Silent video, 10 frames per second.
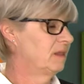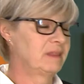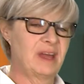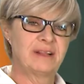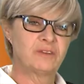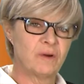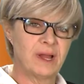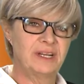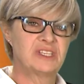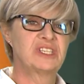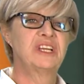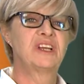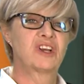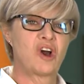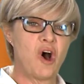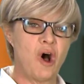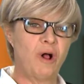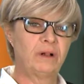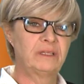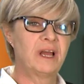That's right, she
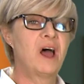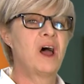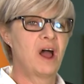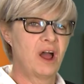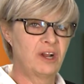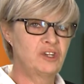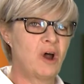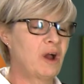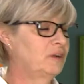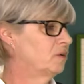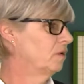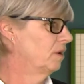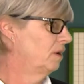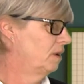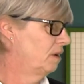called a doctor.